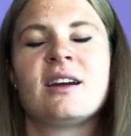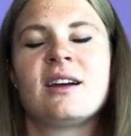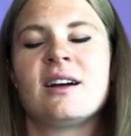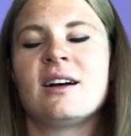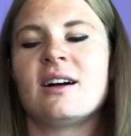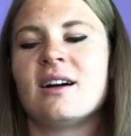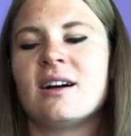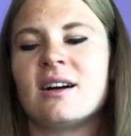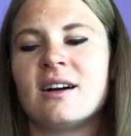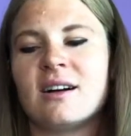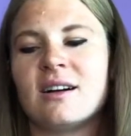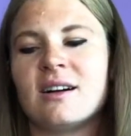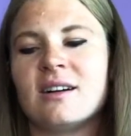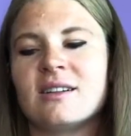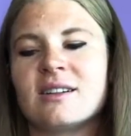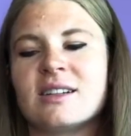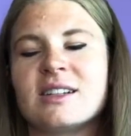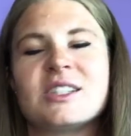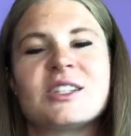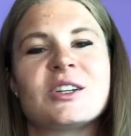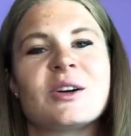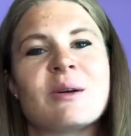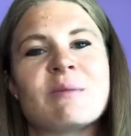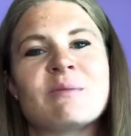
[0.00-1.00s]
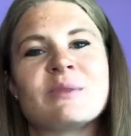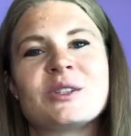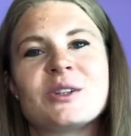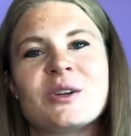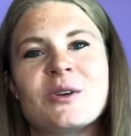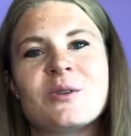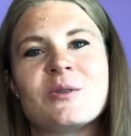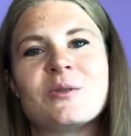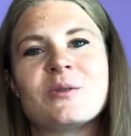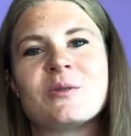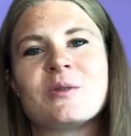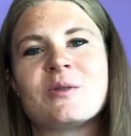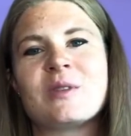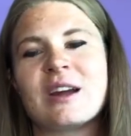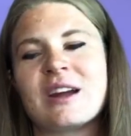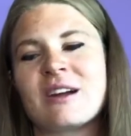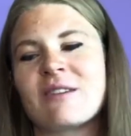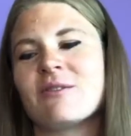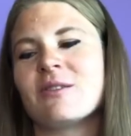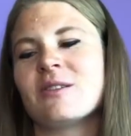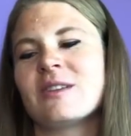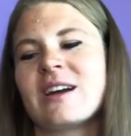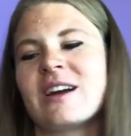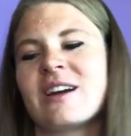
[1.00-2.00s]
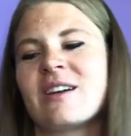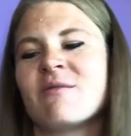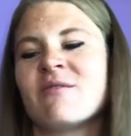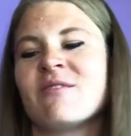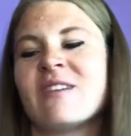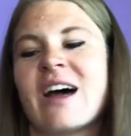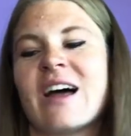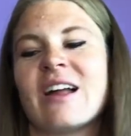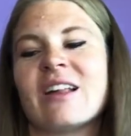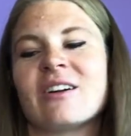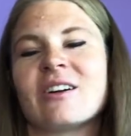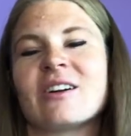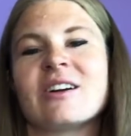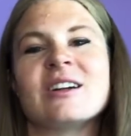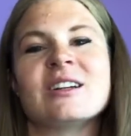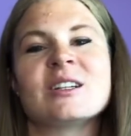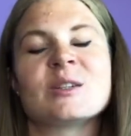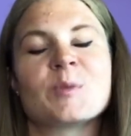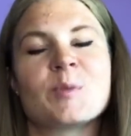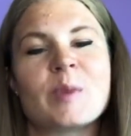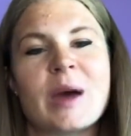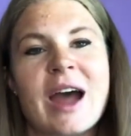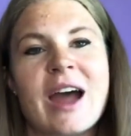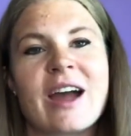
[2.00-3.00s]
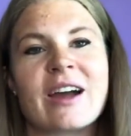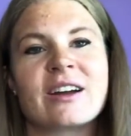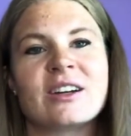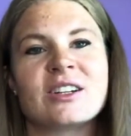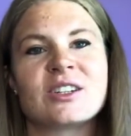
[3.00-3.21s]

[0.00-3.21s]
And so I'm so thankful that Valor is back,